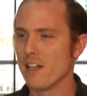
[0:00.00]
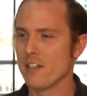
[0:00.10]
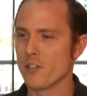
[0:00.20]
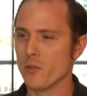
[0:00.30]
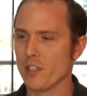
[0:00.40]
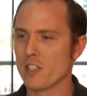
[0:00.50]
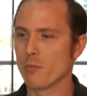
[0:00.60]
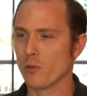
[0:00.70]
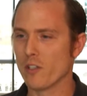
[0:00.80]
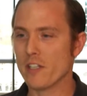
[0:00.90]
to
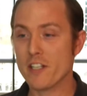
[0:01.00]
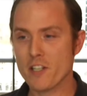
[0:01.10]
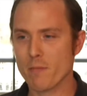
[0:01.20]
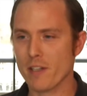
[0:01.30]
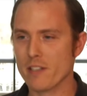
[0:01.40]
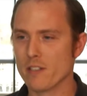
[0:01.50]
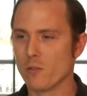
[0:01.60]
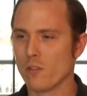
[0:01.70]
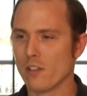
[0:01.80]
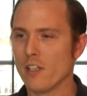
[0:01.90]
explore near space,
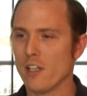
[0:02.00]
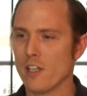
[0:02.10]
or